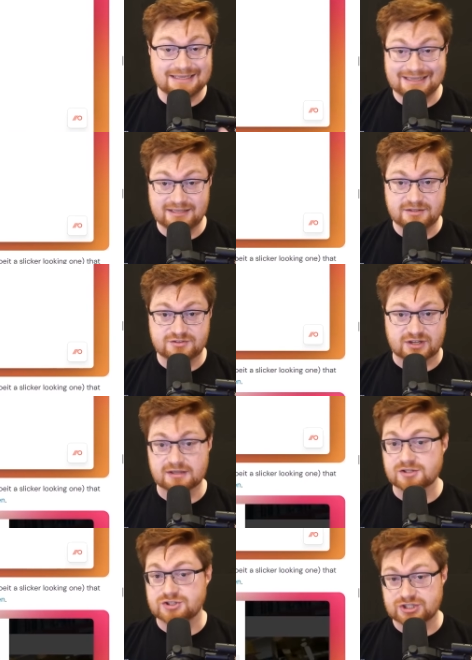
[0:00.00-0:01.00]
It is a
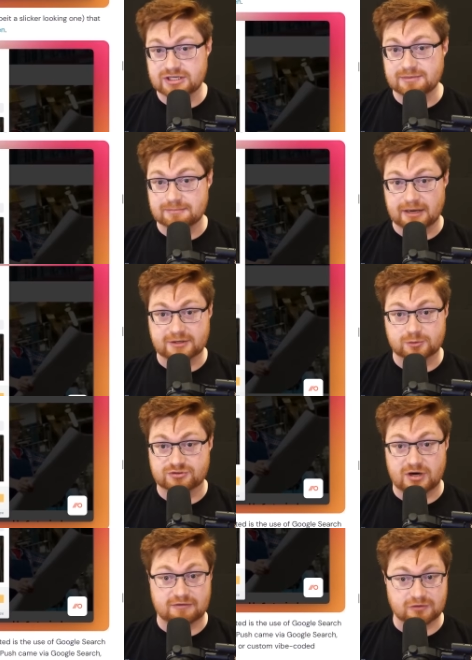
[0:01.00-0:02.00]
legitimate
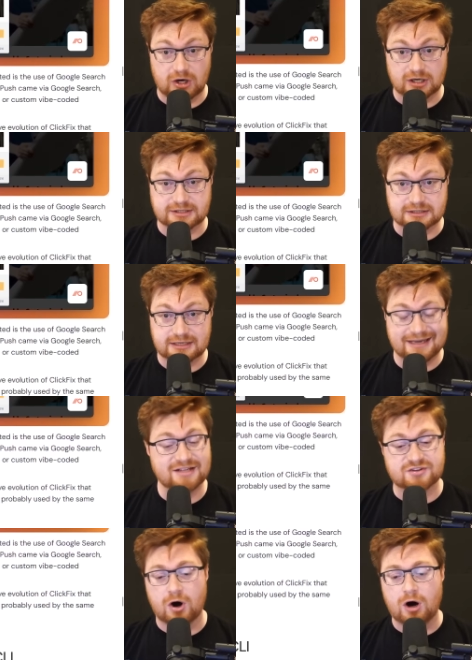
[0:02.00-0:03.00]
Microsoft login and
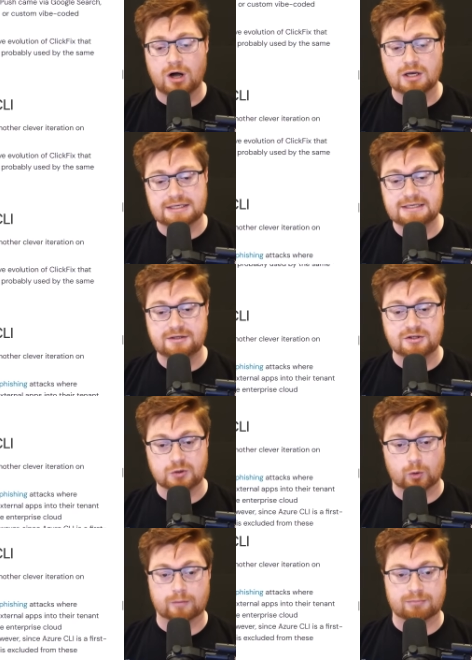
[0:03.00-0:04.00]
it's all in
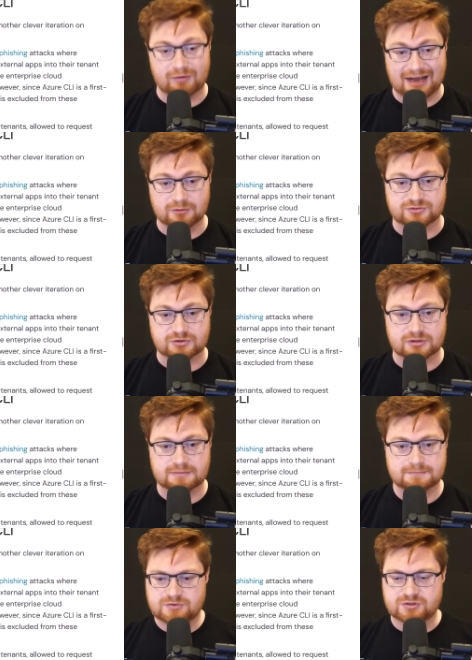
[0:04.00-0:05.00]
your browser.
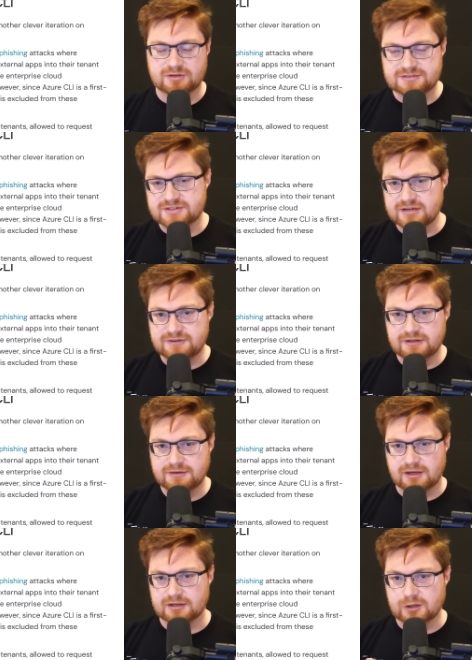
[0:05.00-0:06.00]
So let's dive in a